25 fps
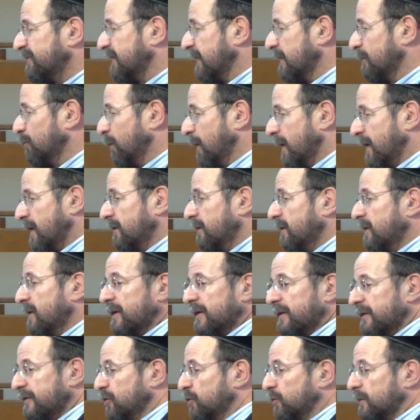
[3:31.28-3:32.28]
said,
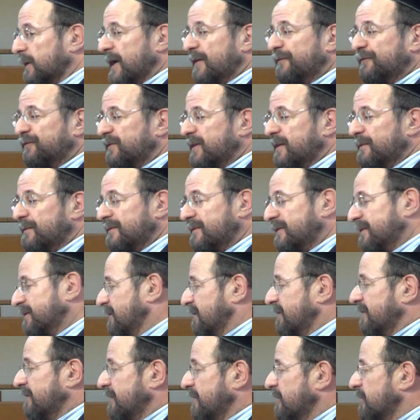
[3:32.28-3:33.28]
Well, you left uh,
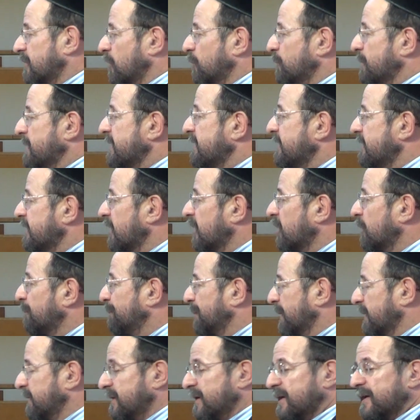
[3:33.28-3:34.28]
you know, me here,
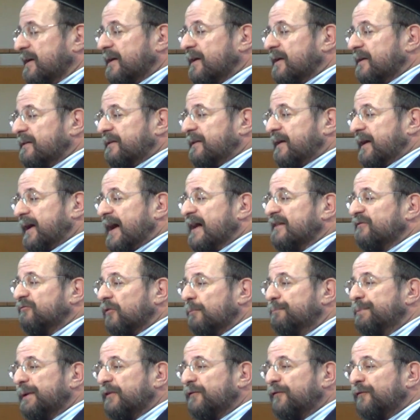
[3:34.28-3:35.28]
but they got into
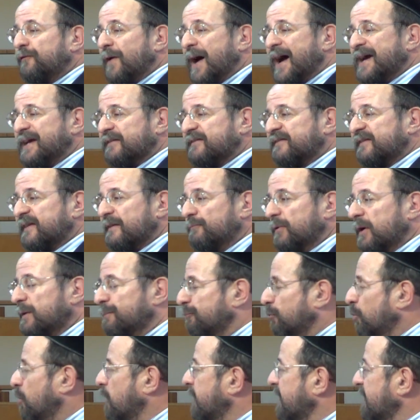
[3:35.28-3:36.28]
a big fight. Someone
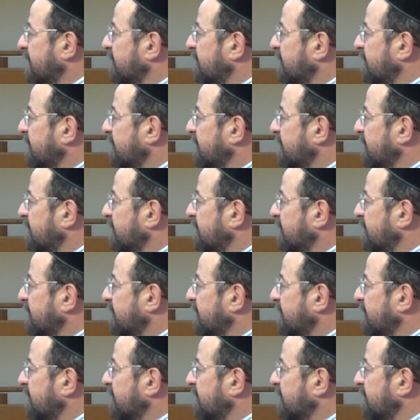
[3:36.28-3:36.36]
brought